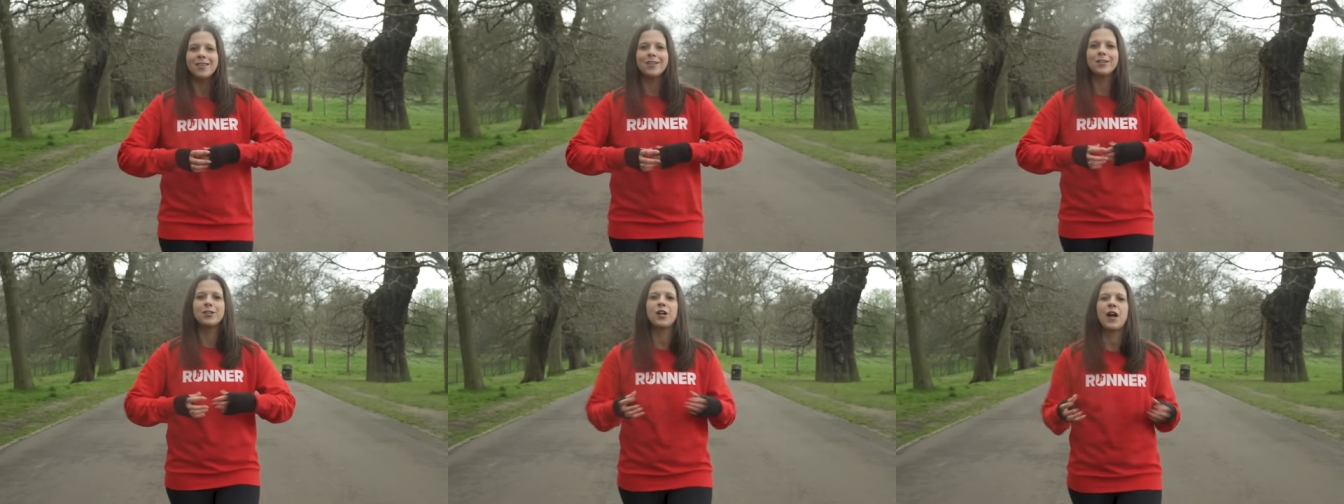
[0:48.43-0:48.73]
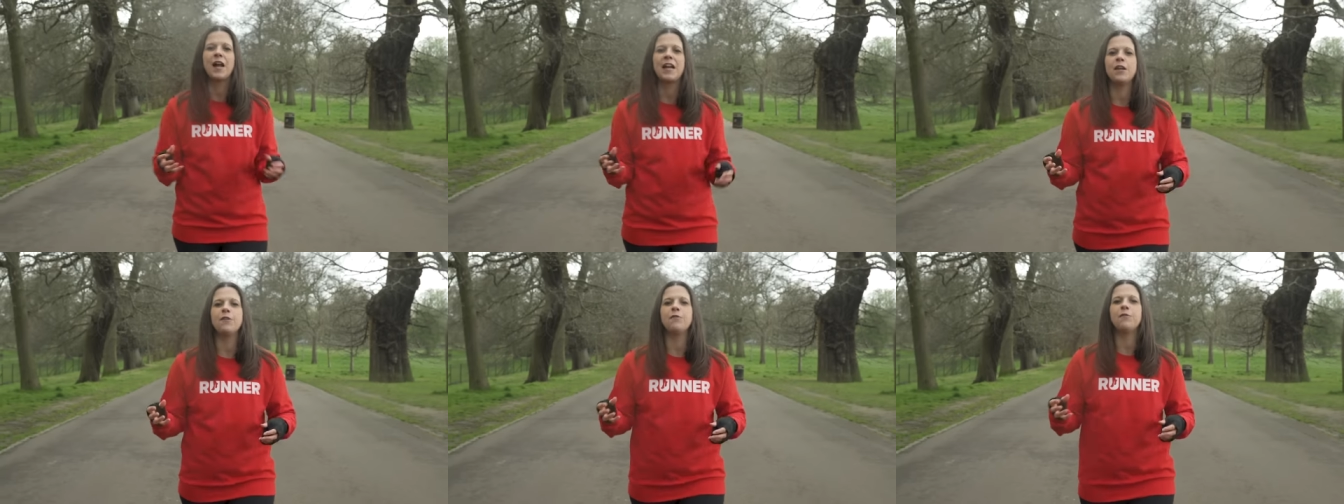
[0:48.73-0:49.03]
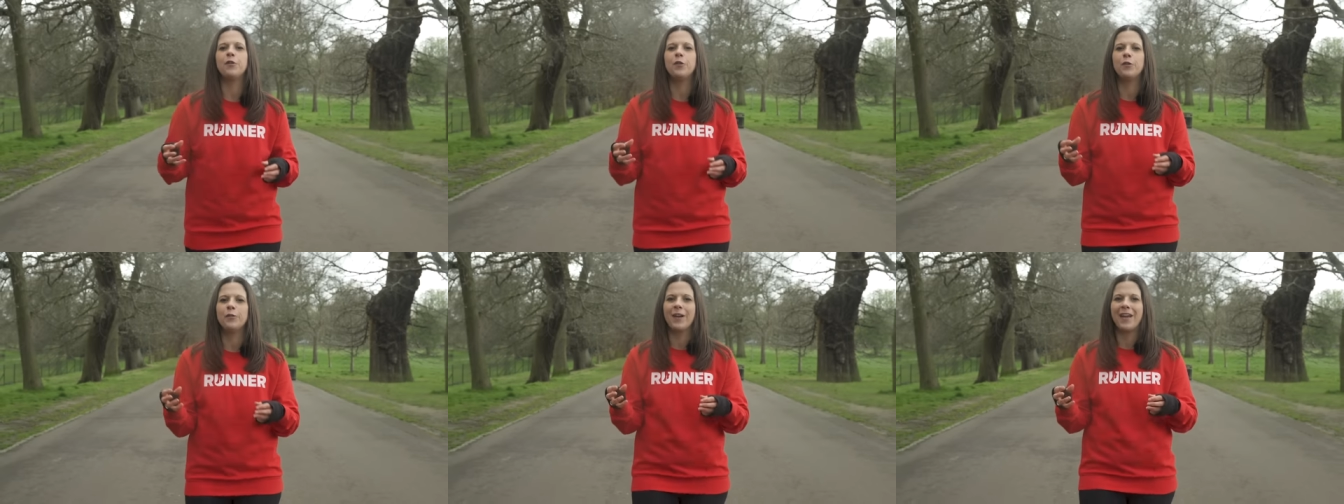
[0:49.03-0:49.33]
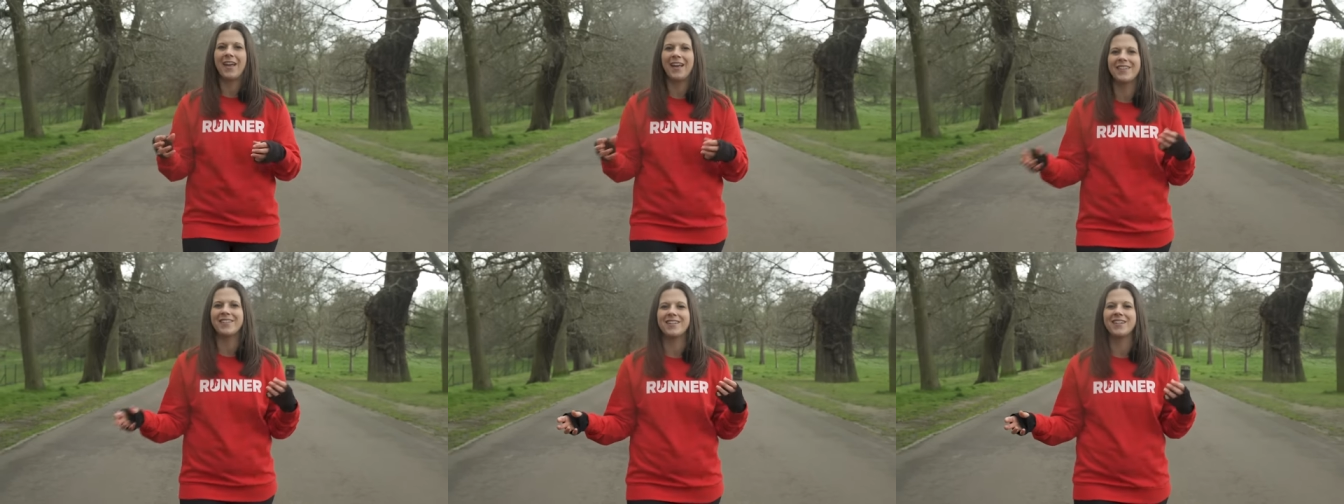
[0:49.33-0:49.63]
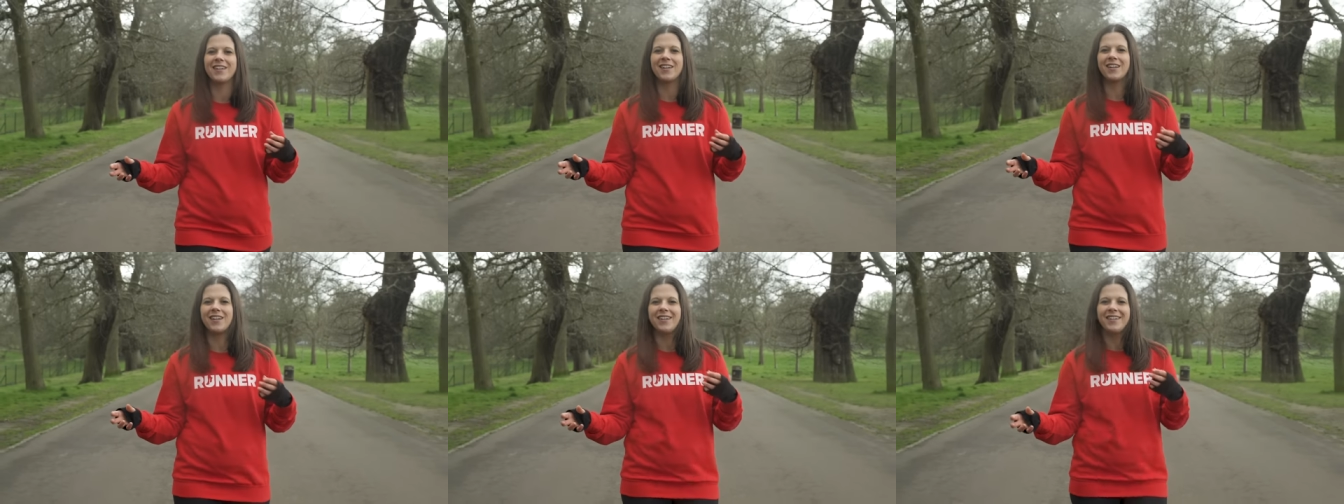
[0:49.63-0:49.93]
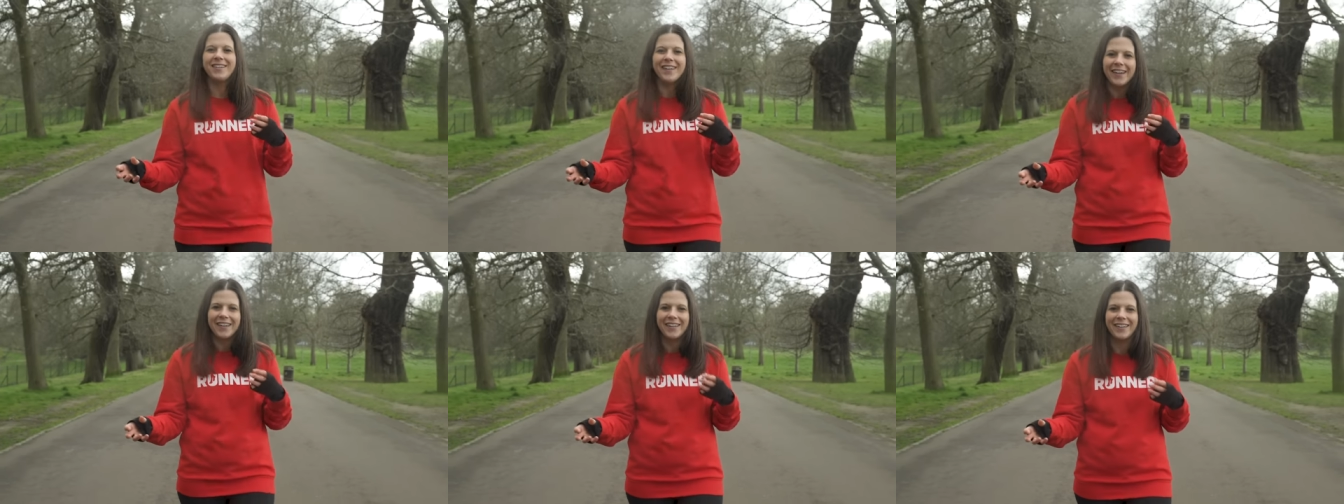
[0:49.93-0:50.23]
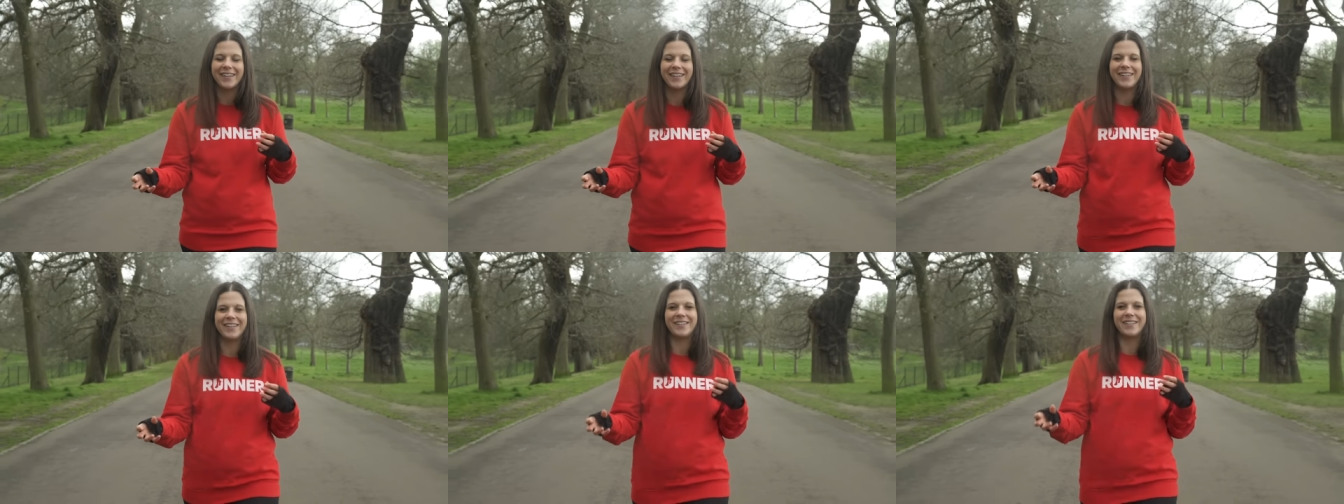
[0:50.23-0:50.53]
the training for it isn't
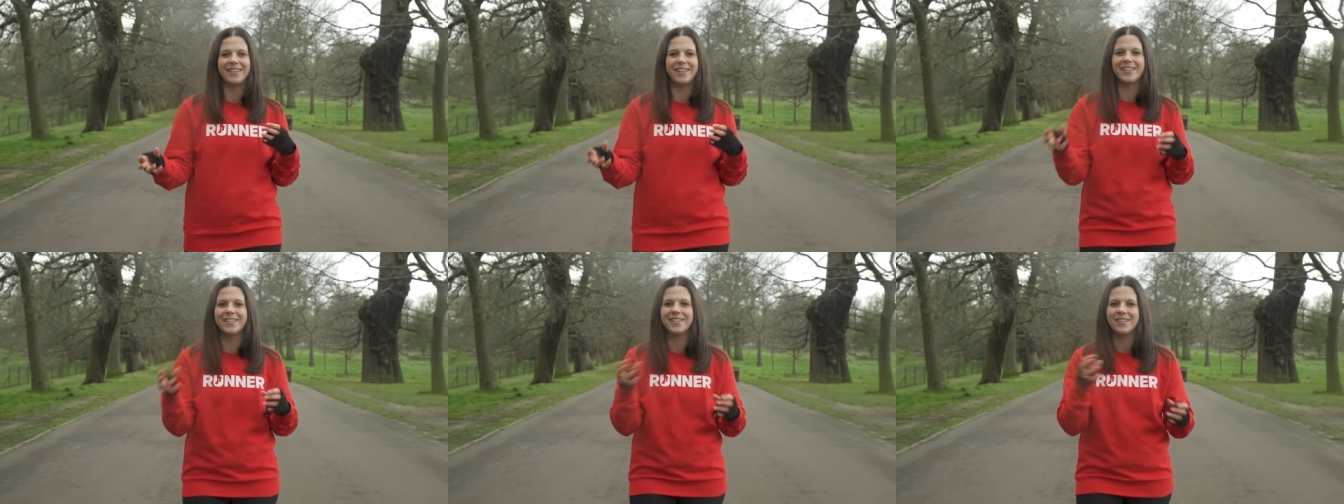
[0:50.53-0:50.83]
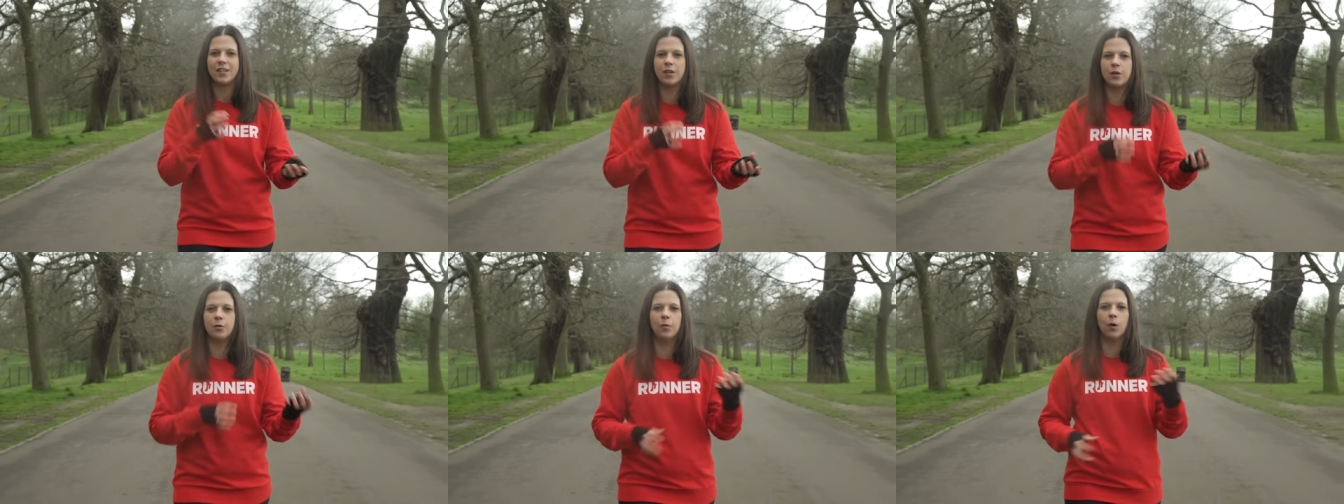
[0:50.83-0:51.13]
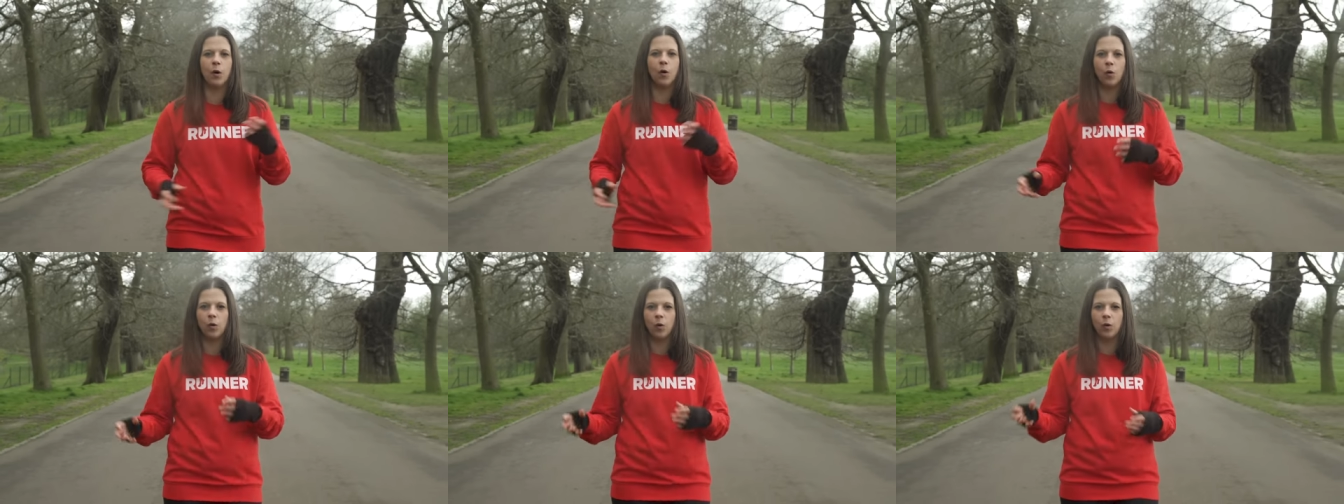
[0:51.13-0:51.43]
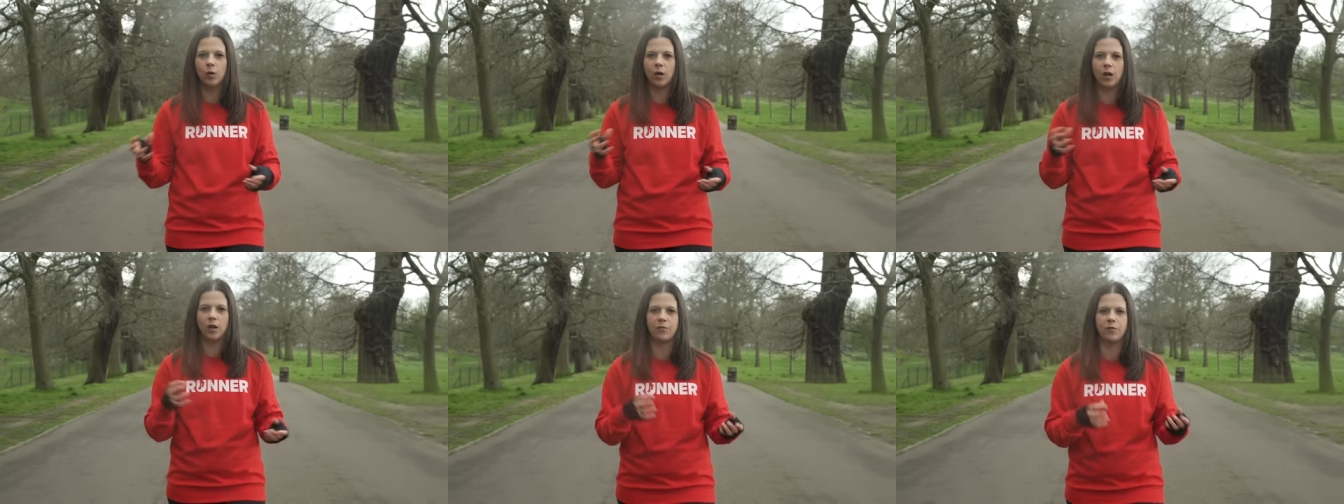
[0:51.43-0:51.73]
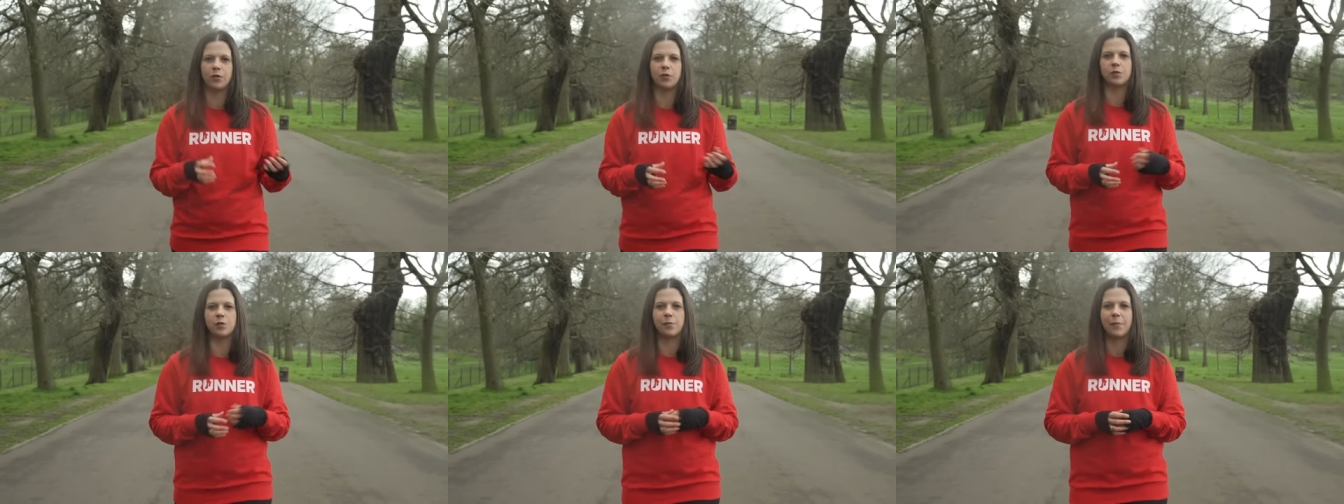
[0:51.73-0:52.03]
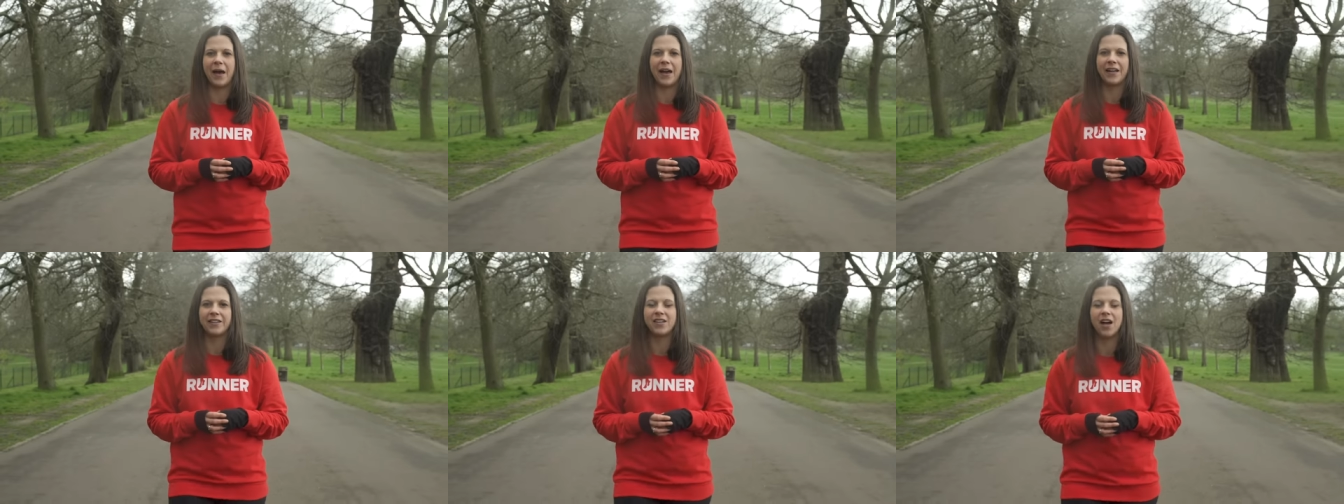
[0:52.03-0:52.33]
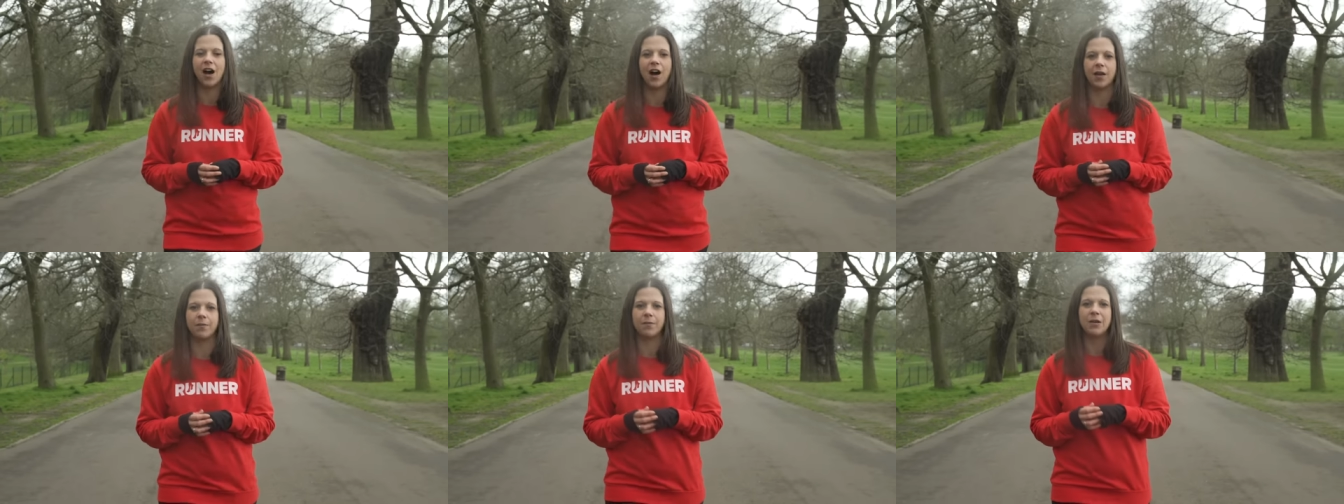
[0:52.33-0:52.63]
likely to consume all of your spare
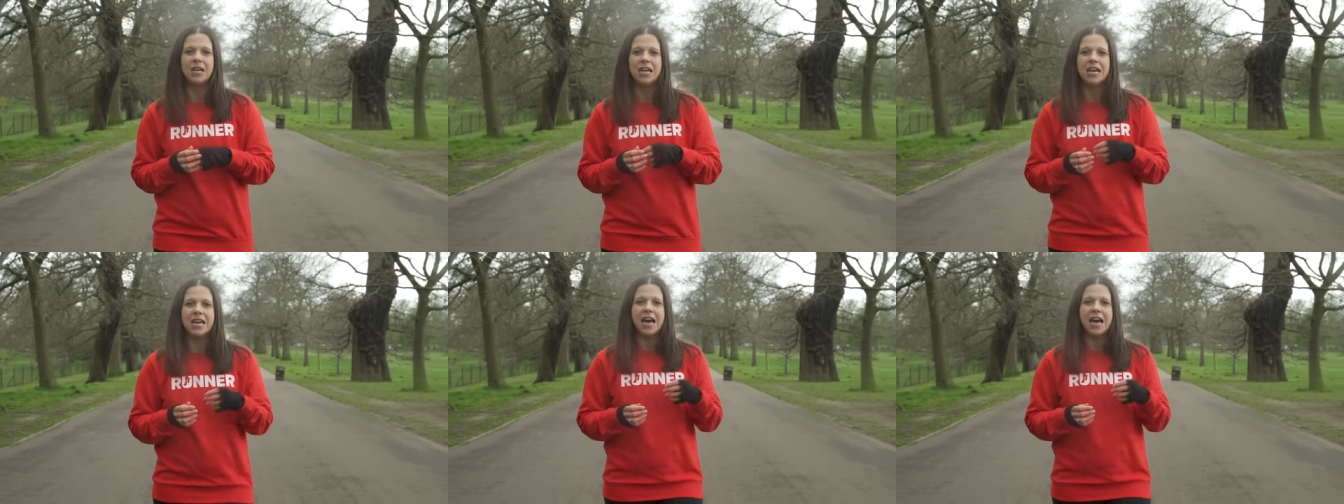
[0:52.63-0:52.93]
time.